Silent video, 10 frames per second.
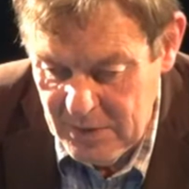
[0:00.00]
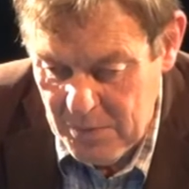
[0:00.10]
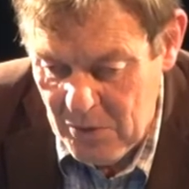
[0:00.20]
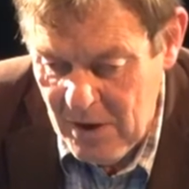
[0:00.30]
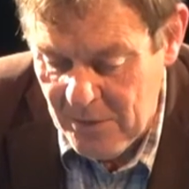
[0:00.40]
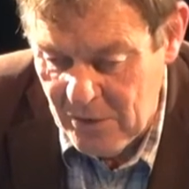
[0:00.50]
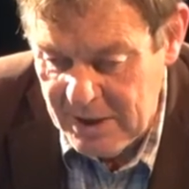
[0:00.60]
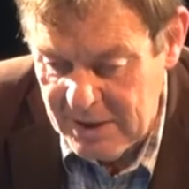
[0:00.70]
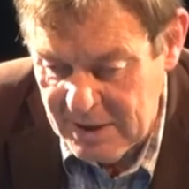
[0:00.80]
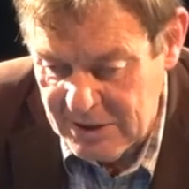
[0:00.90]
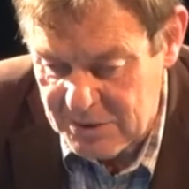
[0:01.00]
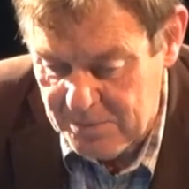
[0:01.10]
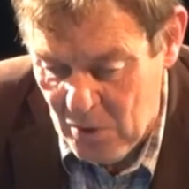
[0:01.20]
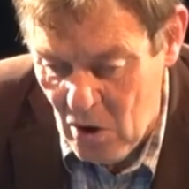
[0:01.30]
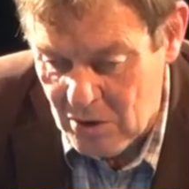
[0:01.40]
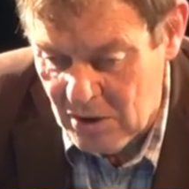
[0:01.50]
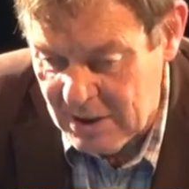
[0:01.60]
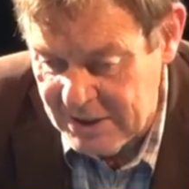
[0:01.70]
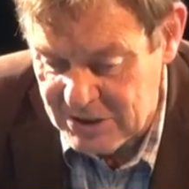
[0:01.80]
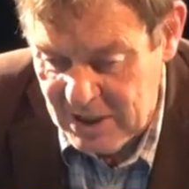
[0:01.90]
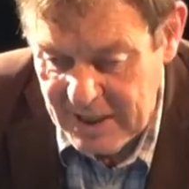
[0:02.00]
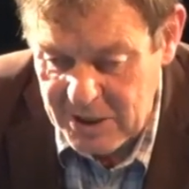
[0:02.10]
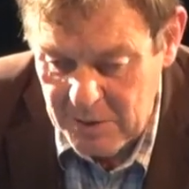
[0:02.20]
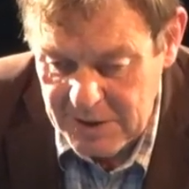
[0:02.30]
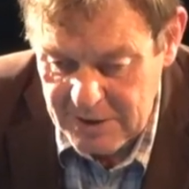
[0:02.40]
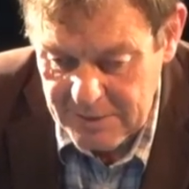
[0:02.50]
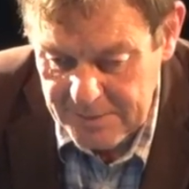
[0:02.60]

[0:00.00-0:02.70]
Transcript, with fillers: the periphery is broke, or at least illiquid.